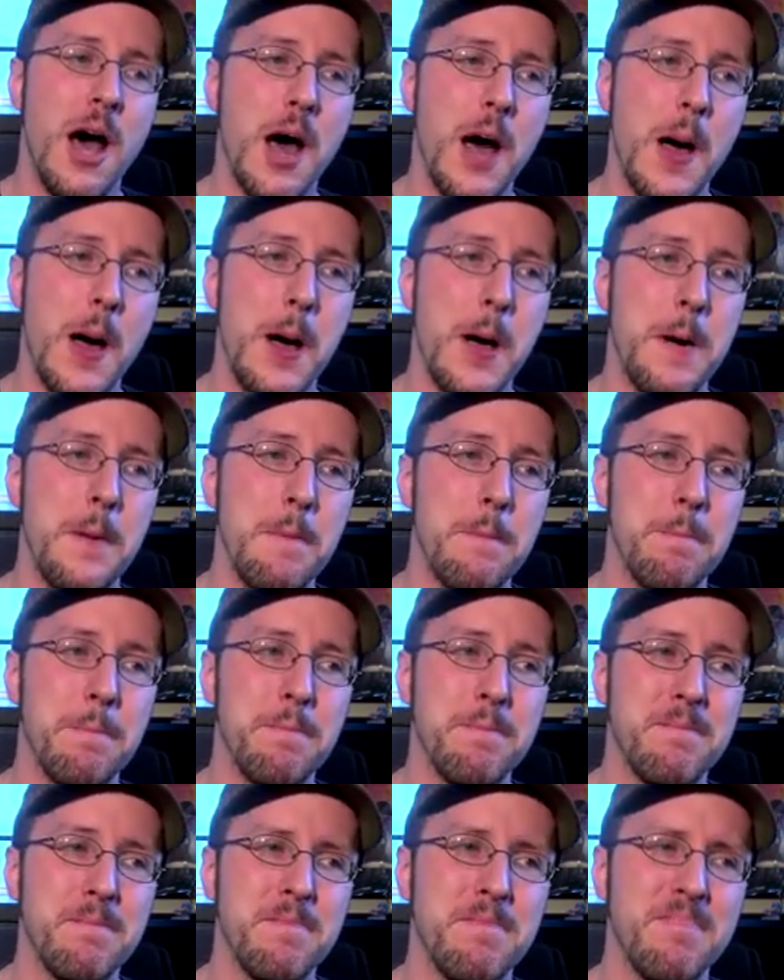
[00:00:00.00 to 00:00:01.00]
And
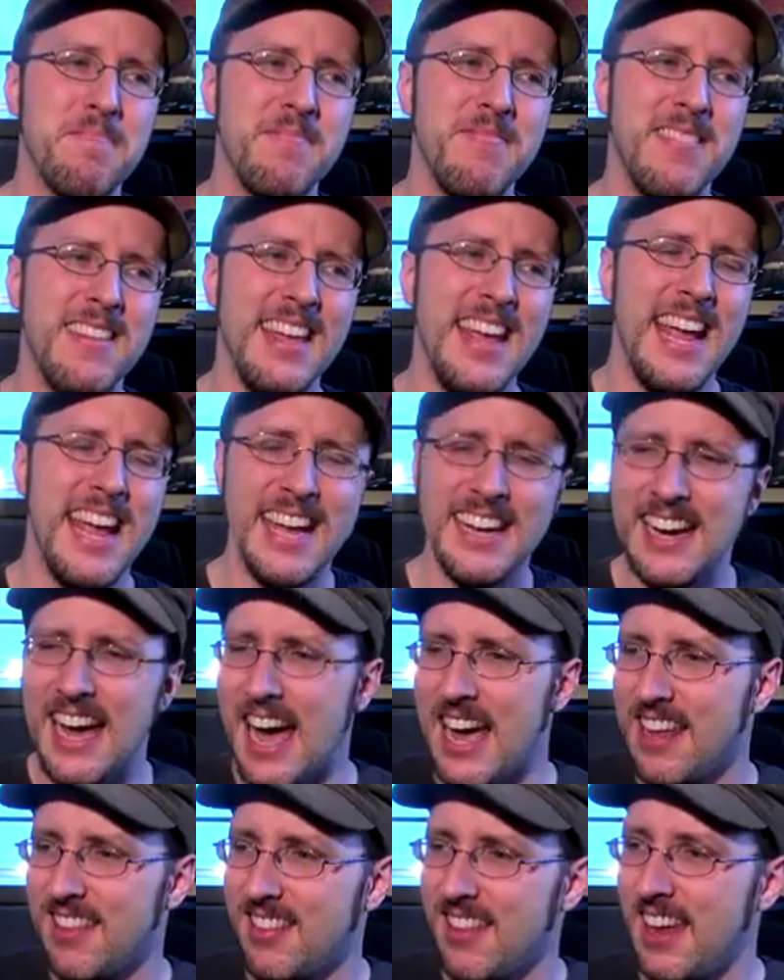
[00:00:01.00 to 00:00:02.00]

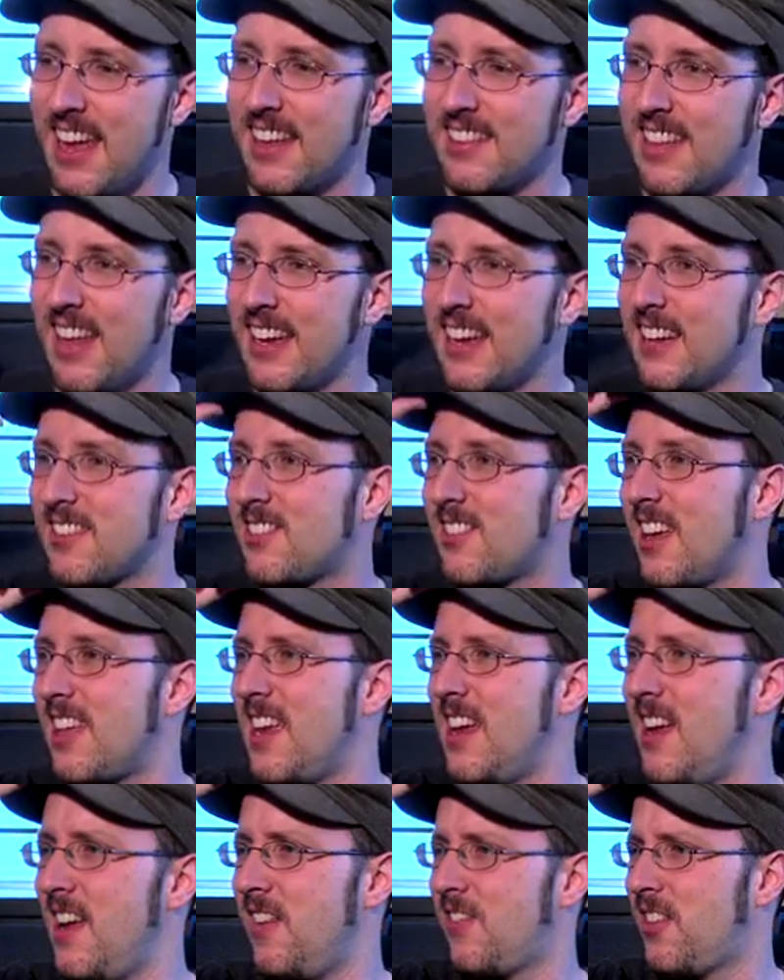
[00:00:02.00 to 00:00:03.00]
I think, and like I
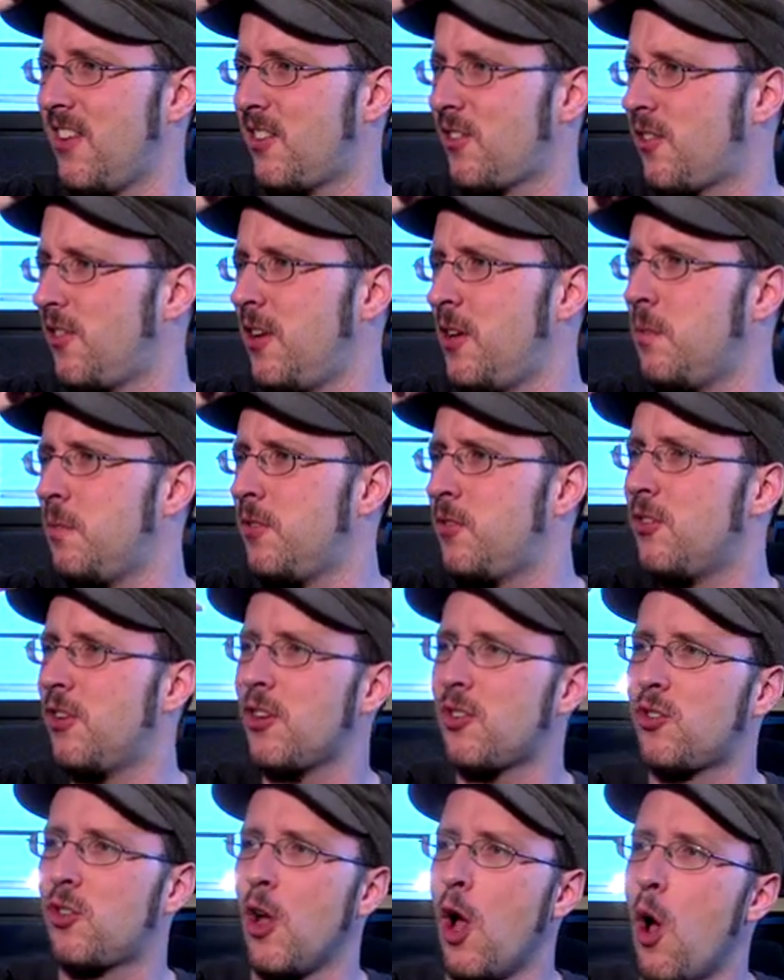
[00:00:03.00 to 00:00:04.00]
said, if this film
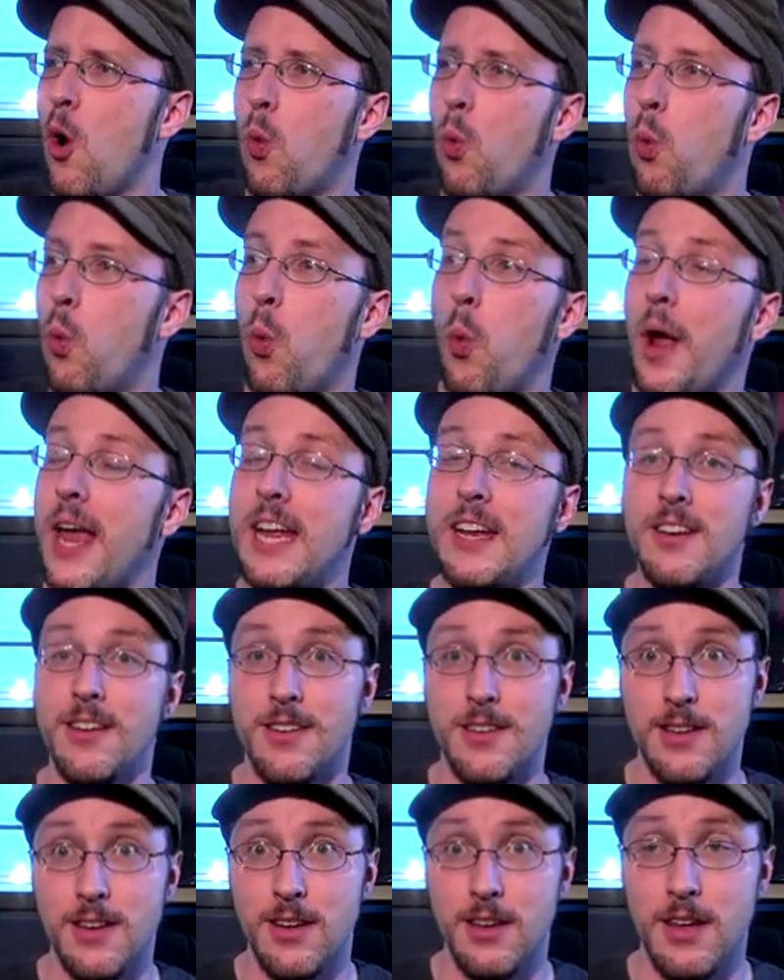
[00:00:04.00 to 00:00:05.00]
just
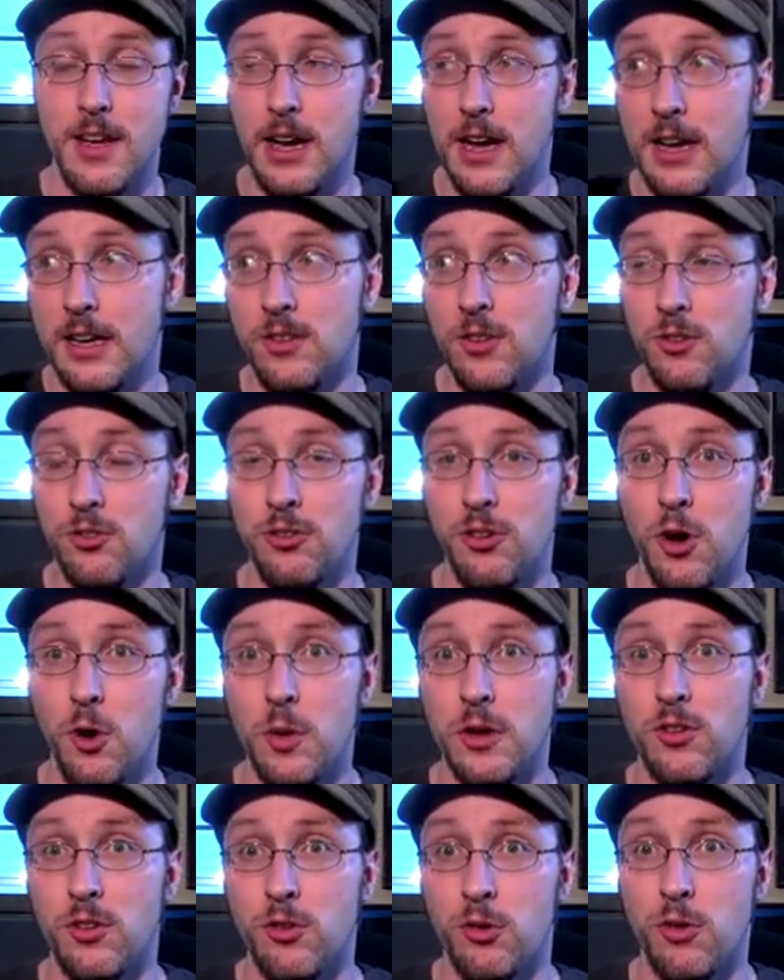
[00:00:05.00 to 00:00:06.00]
waited to
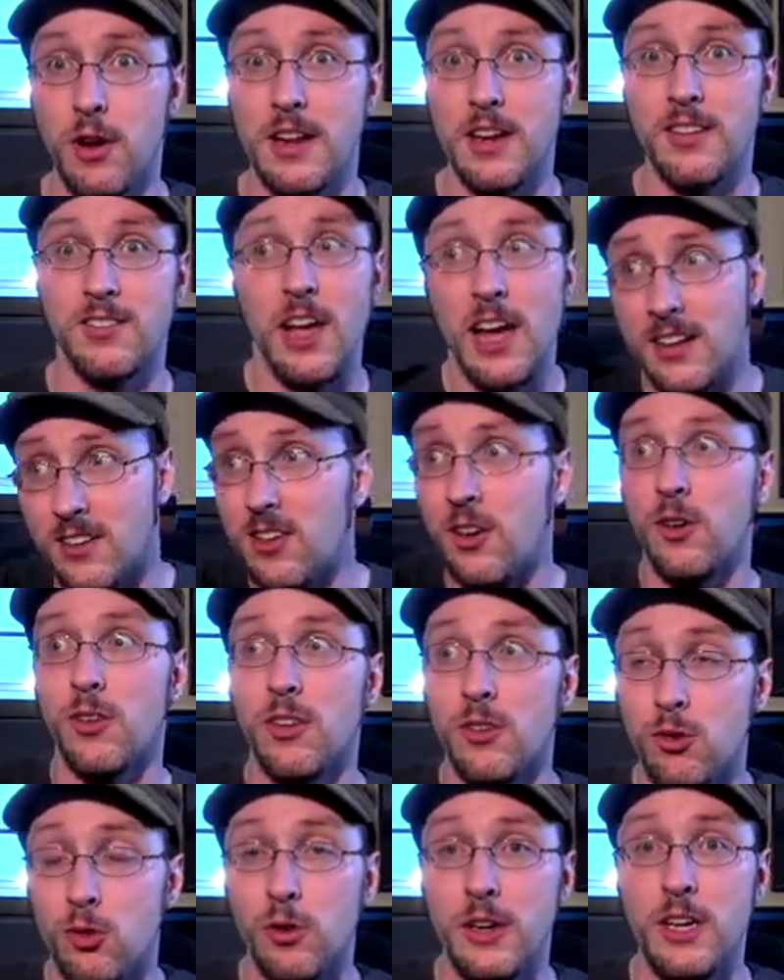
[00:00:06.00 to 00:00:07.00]
show its credits until
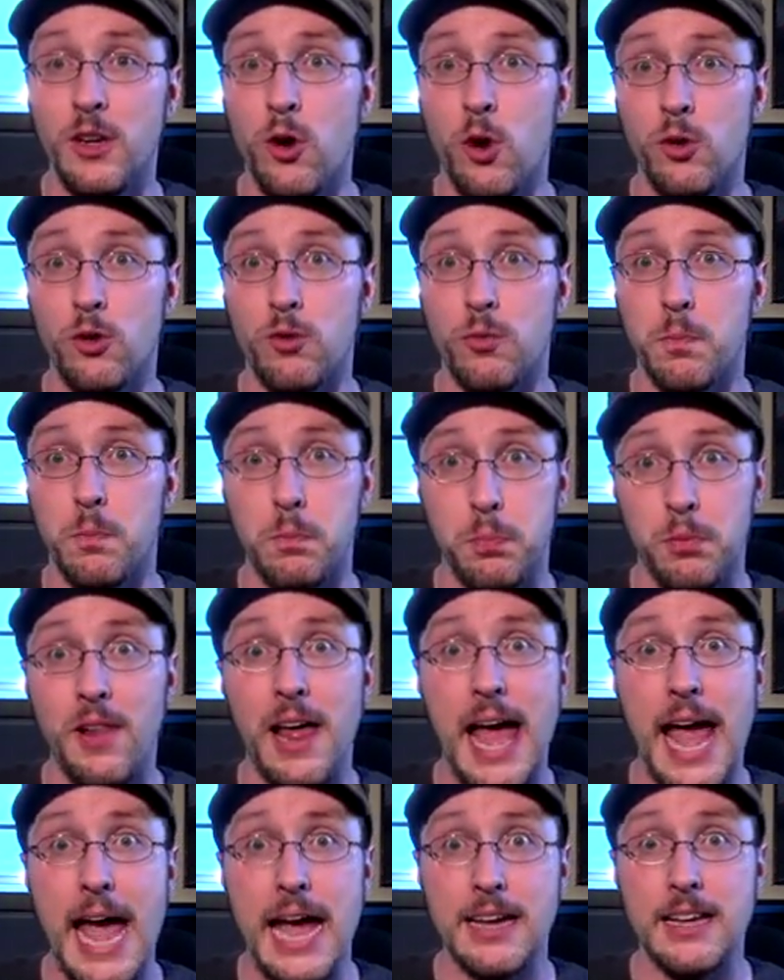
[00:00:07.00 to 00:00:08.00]
the screen goes
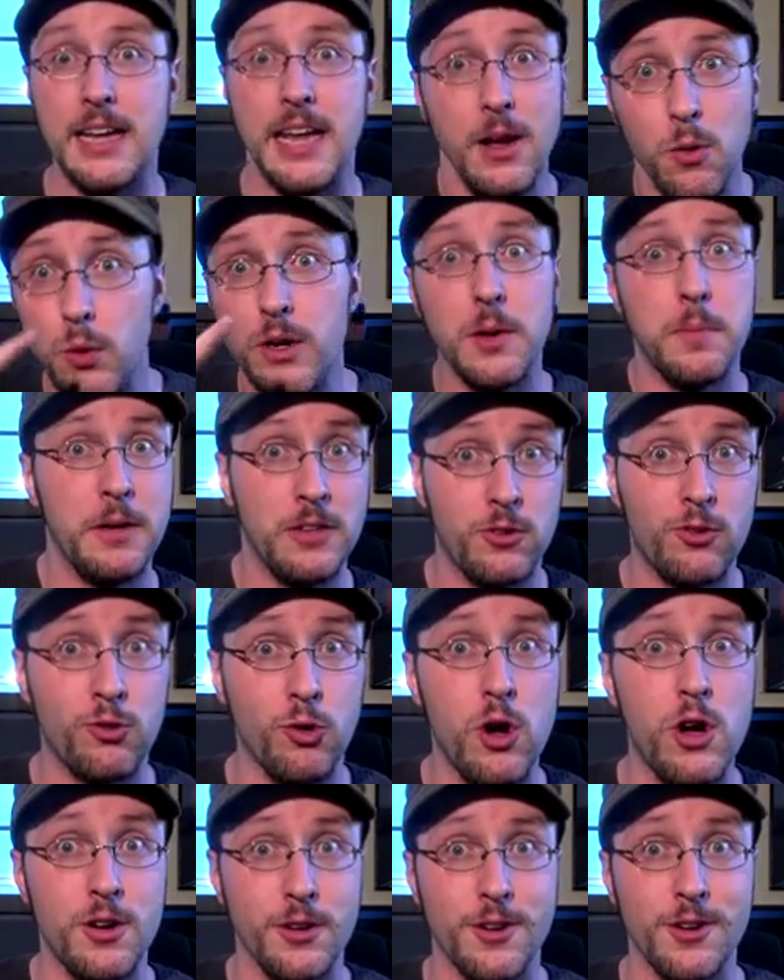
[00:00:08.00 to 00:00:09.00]
black, it would have been
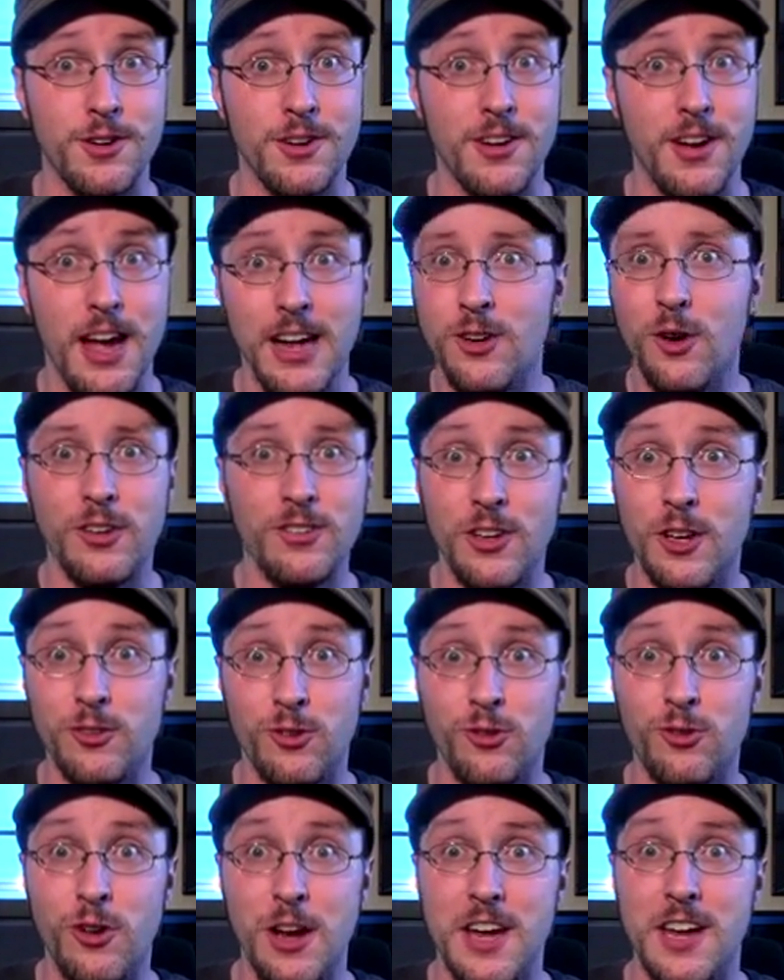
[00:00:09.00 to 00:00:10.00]
stronger. I know it
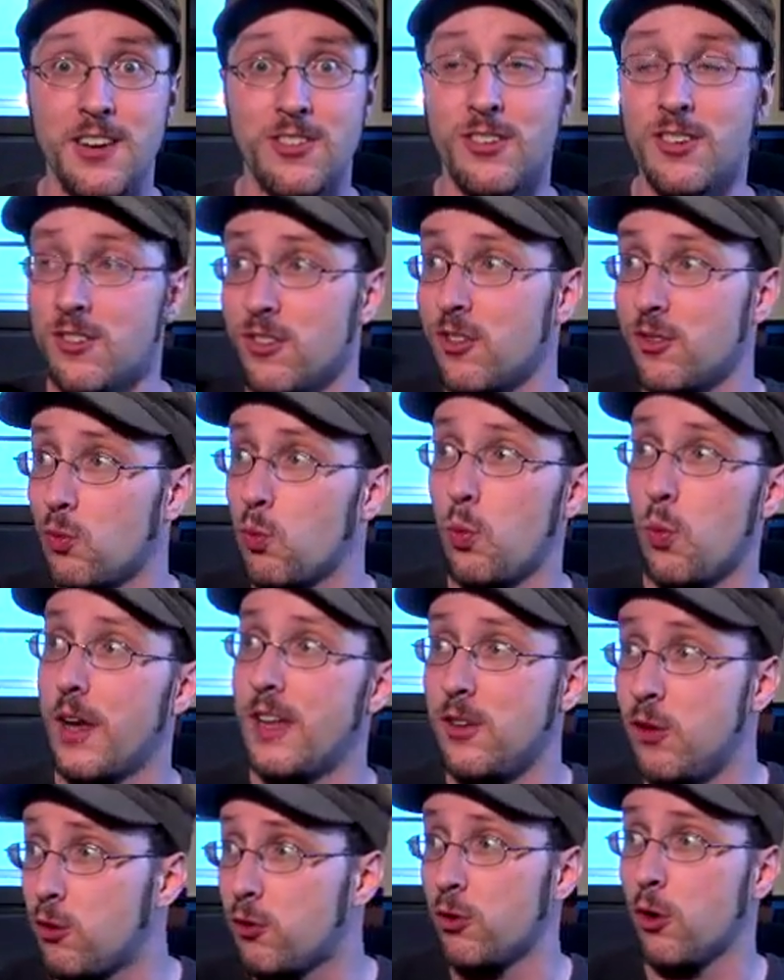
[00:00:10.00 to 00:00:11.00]
sounds strange, it's just
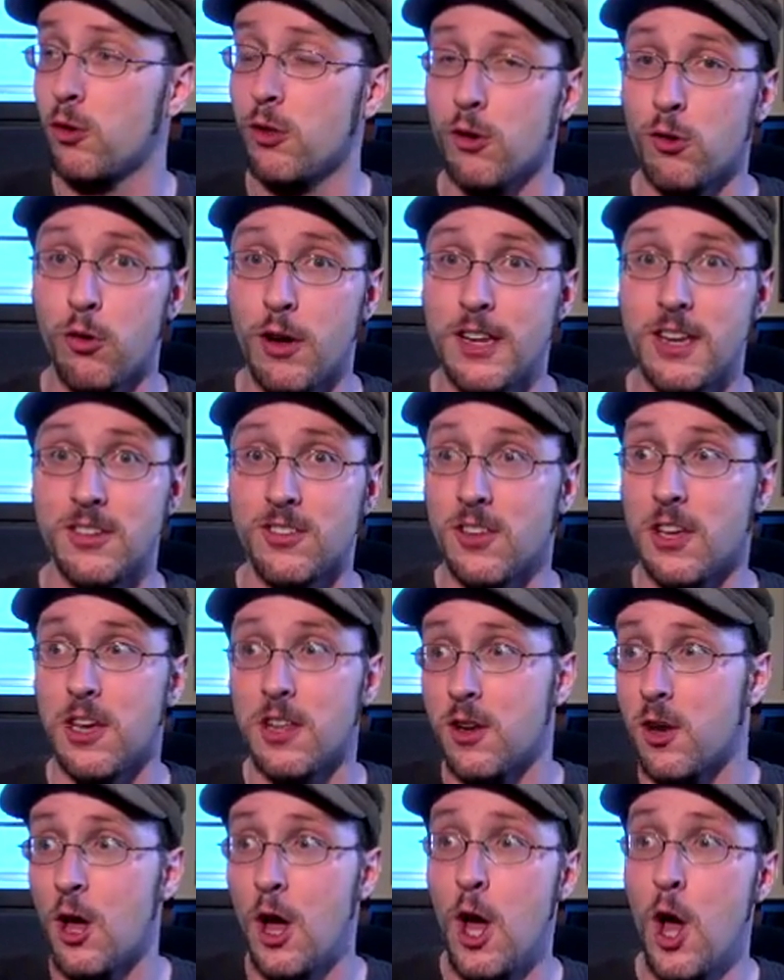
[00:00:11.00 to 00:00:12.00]
when you show the credits
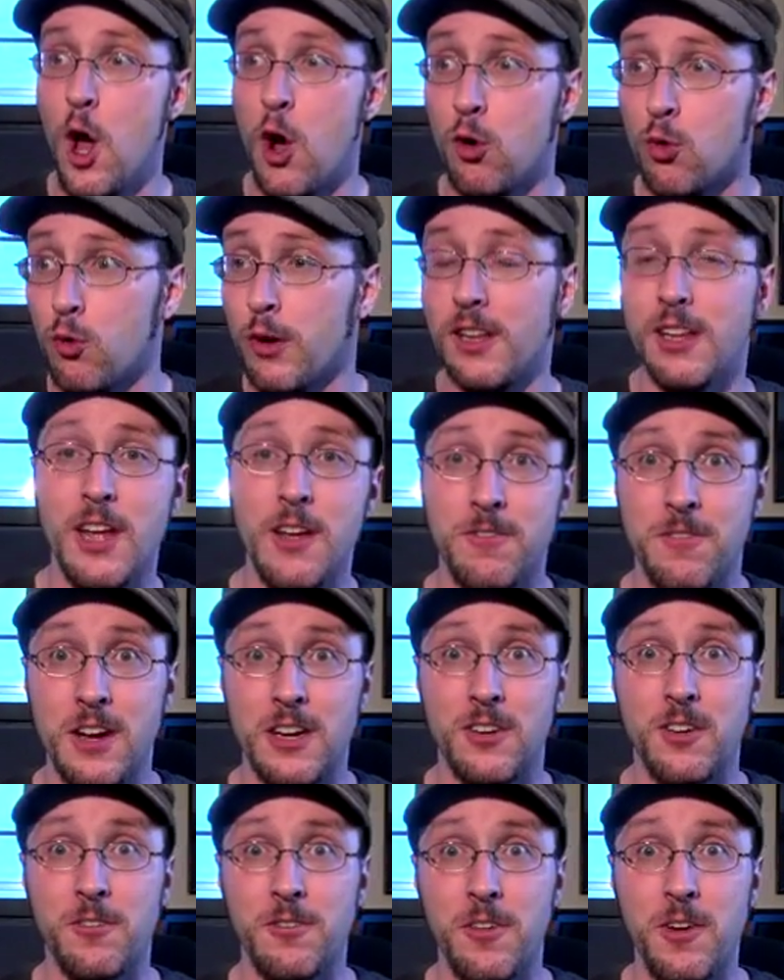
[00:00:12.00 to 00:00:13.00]
can really
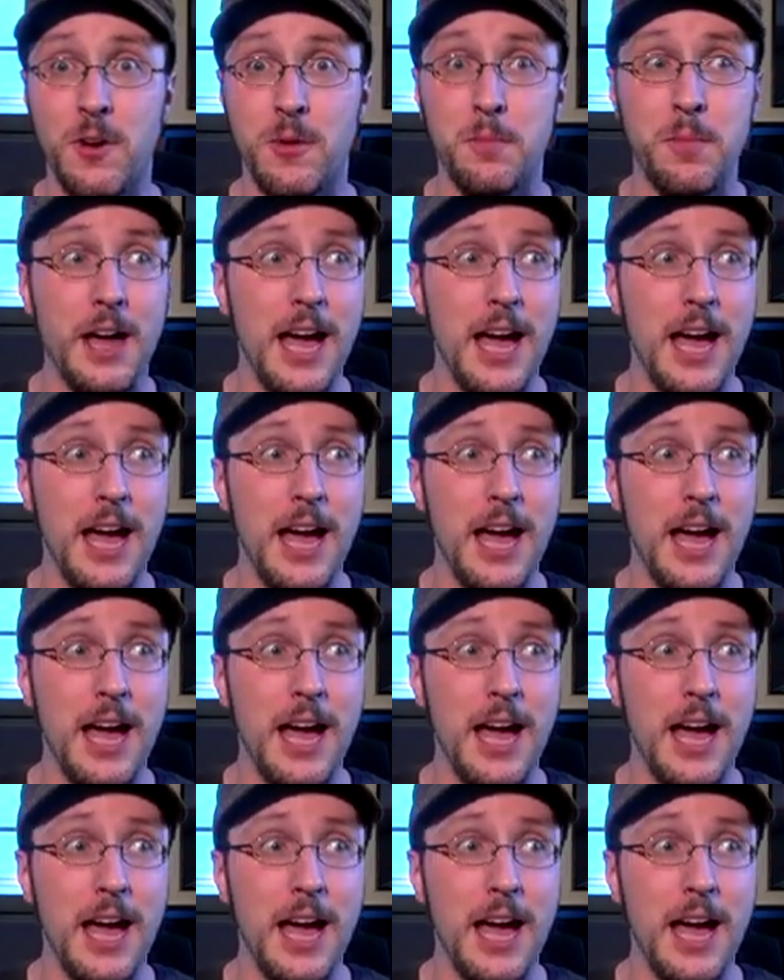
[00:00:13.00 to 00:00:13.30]
affect a film,